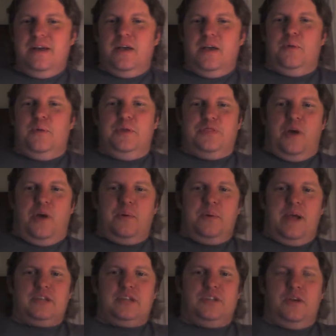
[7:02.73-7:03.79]
and we thought we were
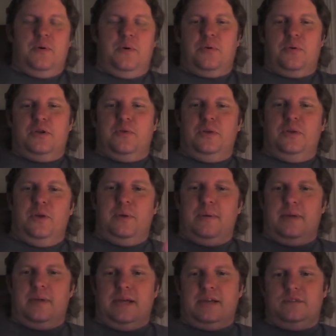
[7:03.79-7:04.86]
actually going pretty good. We
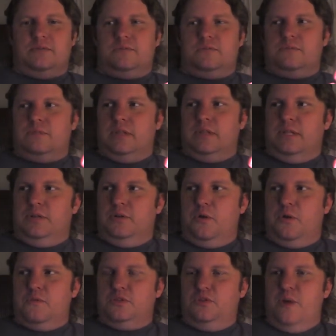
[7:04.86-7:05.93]
were like a little
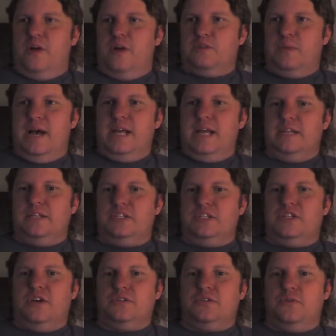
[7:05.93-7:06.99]
over 2 hours behind at this
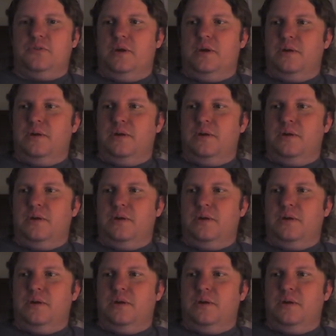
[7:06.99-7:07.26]
juncture.